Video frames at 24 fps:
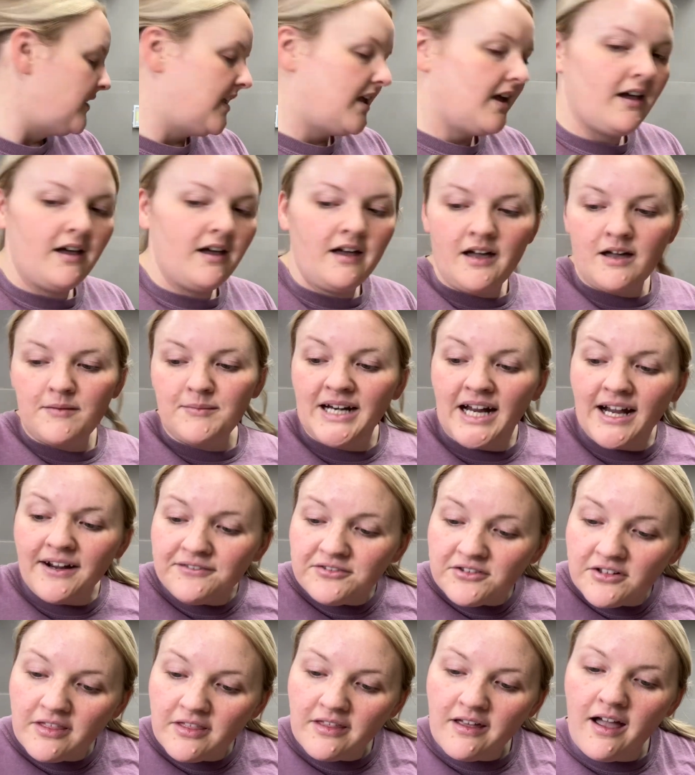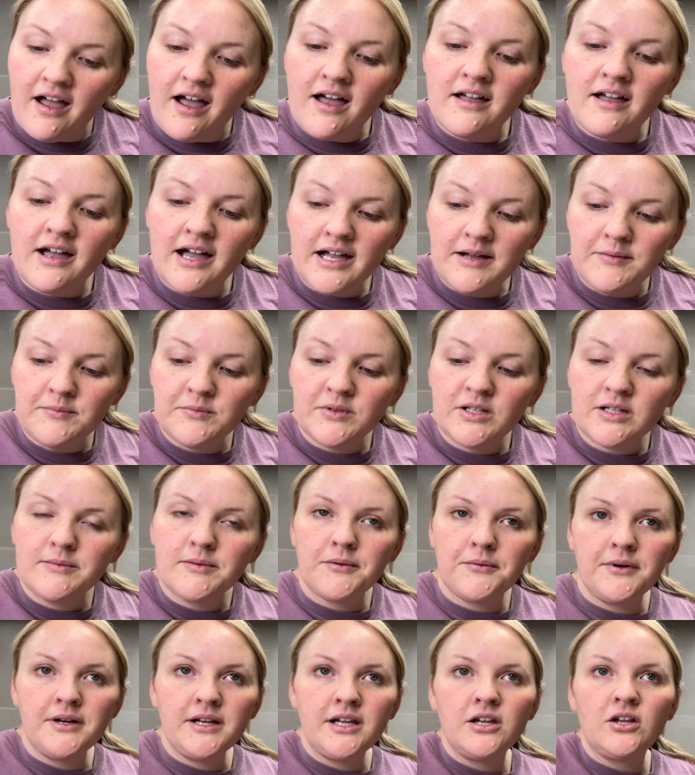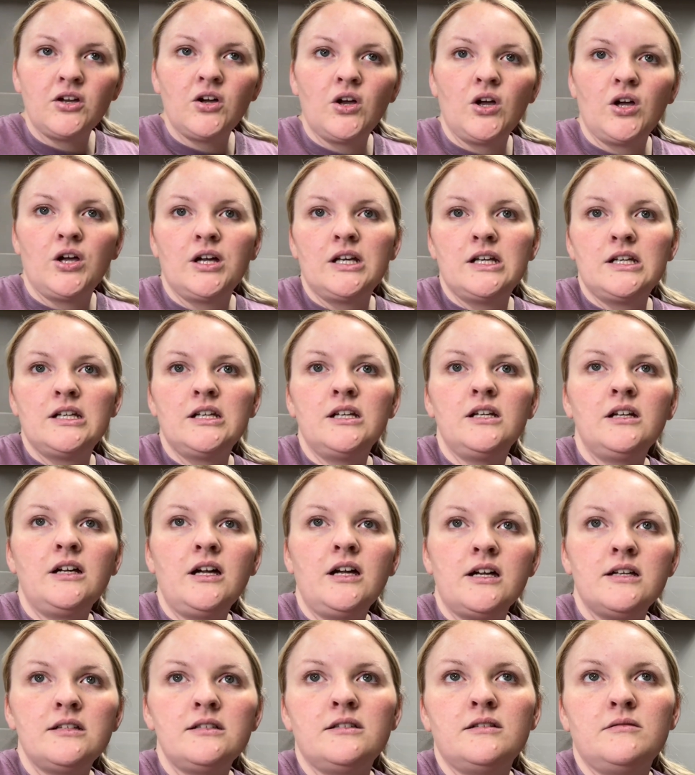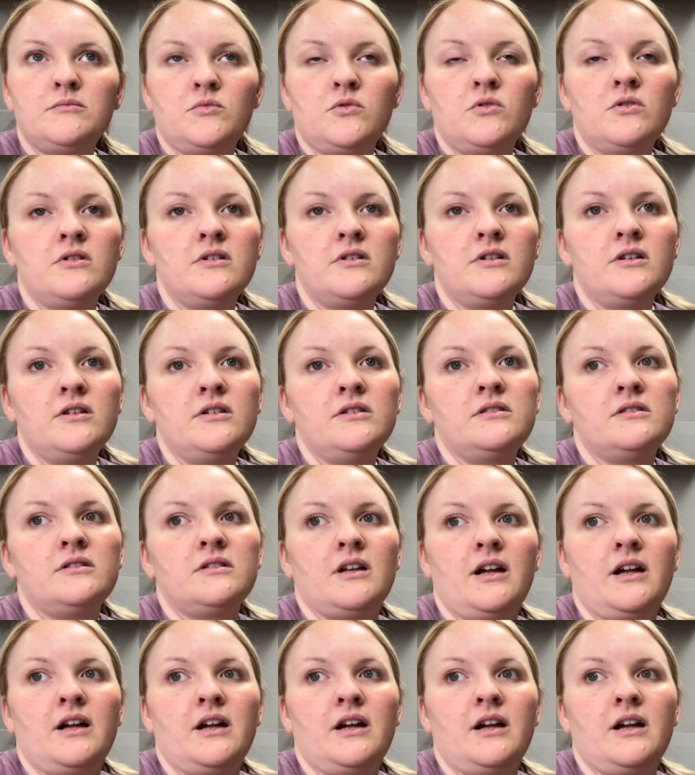But after that, I'm gonna be working on custom orders.